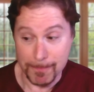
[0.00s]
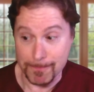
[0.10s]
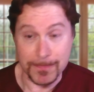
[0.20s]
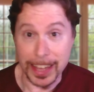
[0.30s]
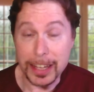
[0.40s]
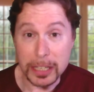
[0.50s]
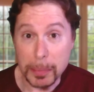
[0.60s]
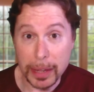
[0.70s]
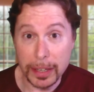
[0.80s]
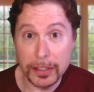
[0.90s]
they get to
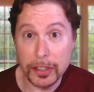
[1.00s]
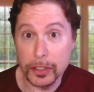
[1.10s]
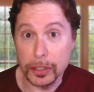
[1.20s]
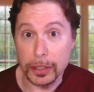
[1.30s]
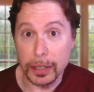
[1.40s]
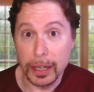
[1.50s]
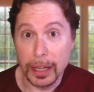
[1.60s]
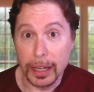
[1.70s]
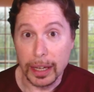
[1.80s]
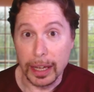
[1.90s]
make that decision.
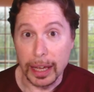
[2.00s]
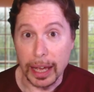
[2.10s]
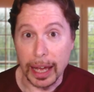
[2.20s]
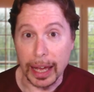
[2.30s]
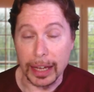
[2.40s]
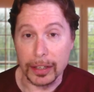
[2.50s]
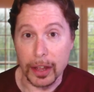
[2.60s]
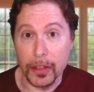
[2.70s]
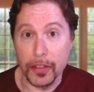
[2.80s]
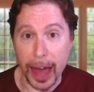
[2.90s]
And
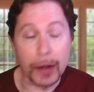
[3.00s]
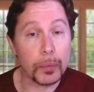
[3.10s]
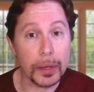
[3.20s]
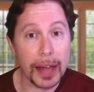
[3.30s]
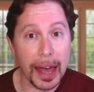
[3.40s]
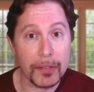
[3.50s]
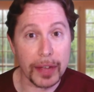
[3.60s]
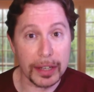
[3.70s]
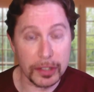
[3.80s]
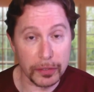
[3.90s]
that will have
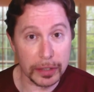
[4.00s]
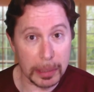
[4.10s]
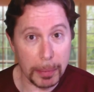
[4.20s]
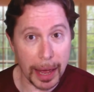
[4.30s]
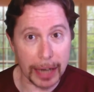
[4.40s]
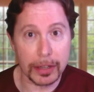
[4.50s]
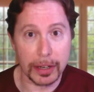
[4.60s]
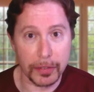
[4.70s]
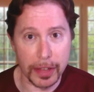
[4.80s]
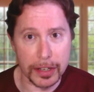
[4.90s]
a different impact than
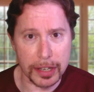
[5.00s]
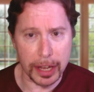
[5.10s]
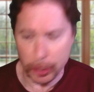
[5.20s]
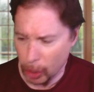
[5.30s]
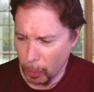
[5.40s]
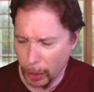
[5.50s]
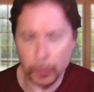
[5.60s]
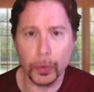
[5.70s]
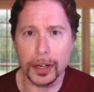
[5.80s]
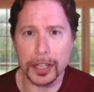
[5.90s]
if they say, you know what,
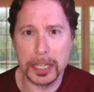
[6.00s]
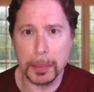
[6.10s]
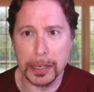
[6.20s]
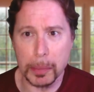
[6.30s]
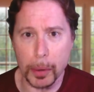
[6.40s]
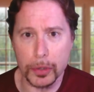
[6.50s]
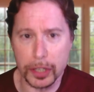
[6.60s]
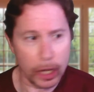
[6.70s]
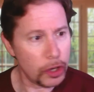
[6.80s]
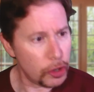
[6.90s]
we're going to spend at most
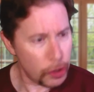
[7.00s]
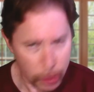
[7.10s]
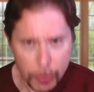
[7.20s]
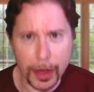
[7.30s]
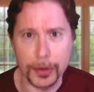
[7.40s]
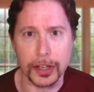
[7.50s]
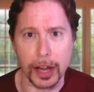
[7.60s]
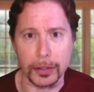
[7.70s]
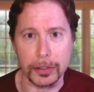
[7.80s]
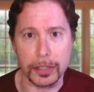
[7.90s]

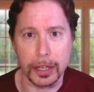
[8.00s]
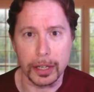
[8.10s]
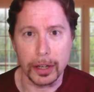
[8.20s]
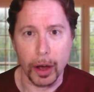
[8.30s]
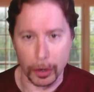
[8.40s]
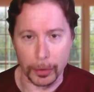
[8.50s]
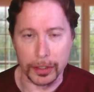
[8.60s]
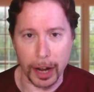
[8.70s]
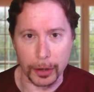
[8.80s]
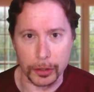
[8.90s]
$2,000 on our
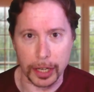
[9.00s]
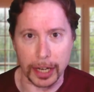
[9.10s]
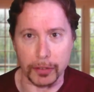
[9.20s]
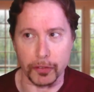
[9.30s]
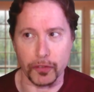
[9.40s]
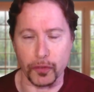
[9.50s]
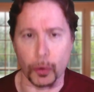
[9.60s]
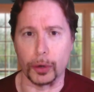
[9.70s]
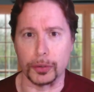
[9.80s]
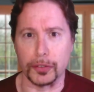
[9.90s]
entire chain of
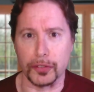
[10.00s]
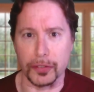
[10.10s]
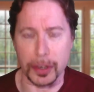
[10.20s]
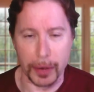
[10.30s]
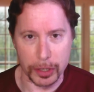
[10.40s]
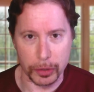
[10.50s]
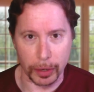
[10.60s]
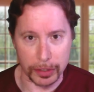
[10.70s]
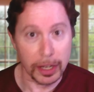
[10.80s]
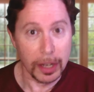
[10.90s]
450
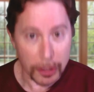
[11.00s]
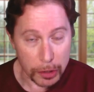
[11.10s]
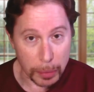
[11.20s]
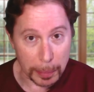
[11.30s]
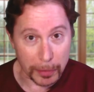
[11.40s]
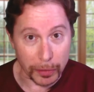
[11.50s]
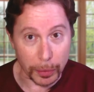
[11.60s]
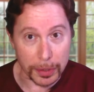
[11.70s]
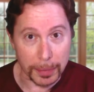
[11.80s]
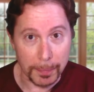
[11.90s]
restaurants to sweep the floors.